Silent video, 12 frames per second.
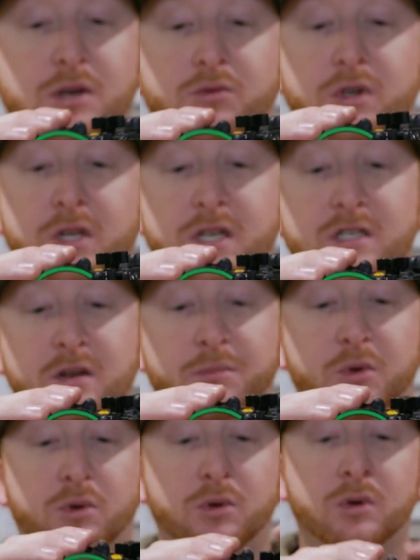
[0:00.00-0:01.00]
really
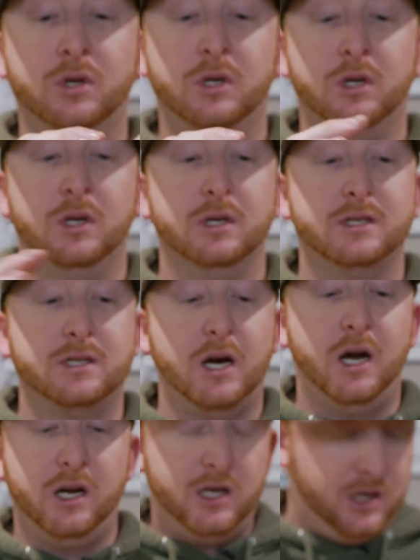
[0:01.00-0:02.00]
simple
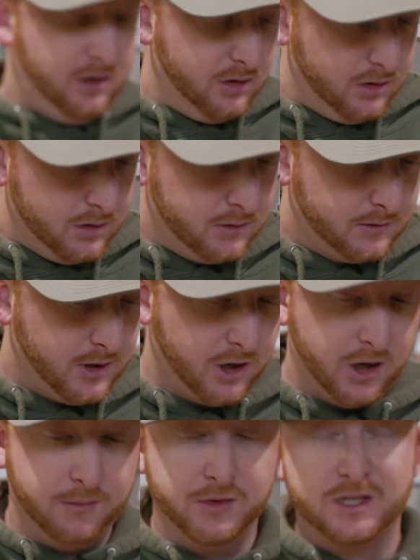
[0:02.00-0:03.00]
sight here.
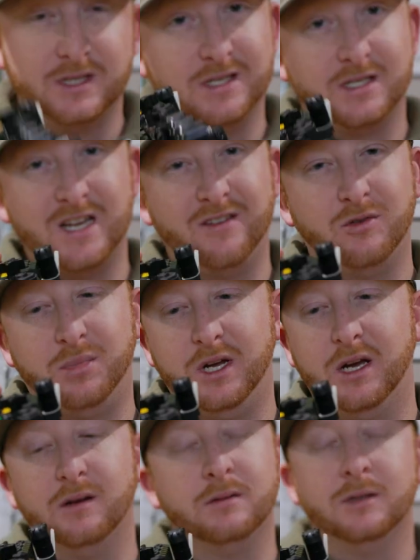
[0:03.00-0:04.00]
This is a 7
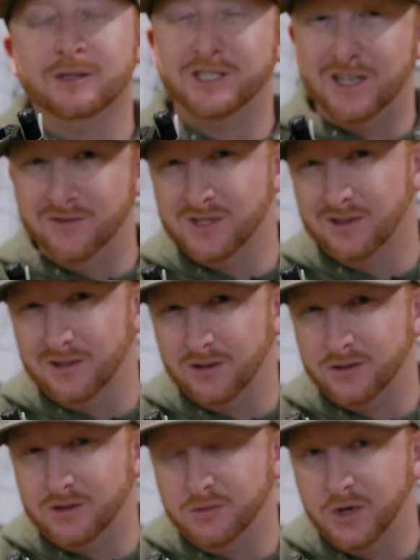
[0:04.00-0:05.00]
pin. 7's a
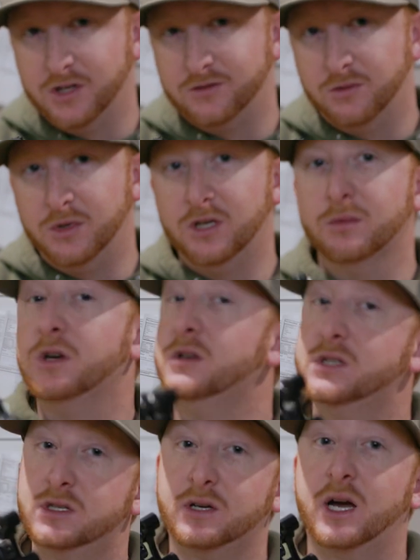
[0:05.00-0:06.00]
little too much for me, but you
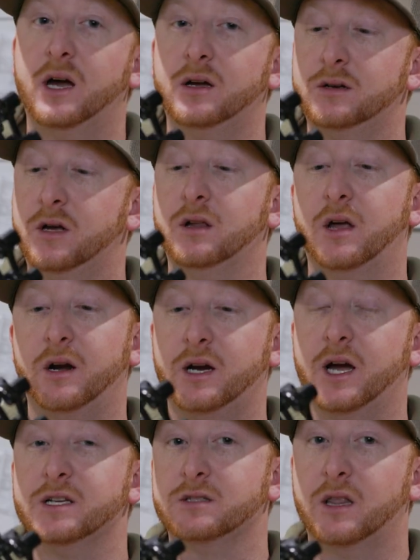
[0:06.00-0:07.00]
still got a lot of
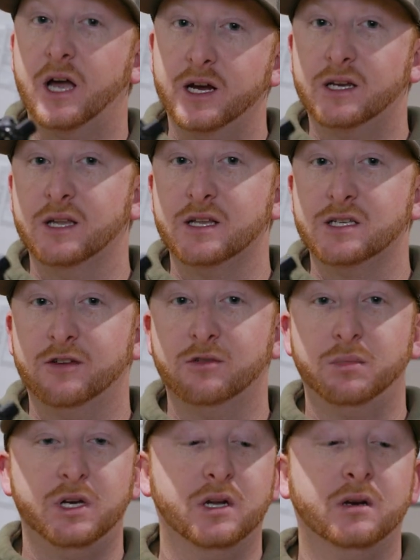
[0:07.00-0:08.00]
guys liking that 7
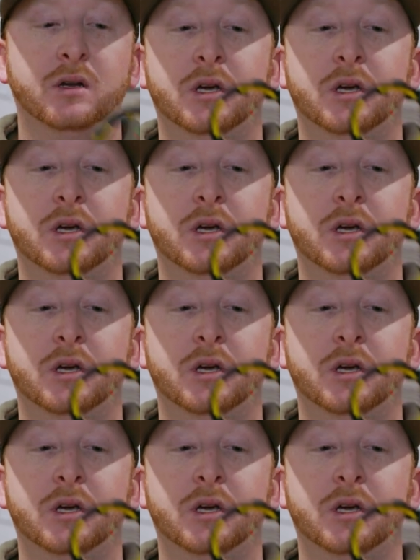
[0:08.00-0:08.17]
pin.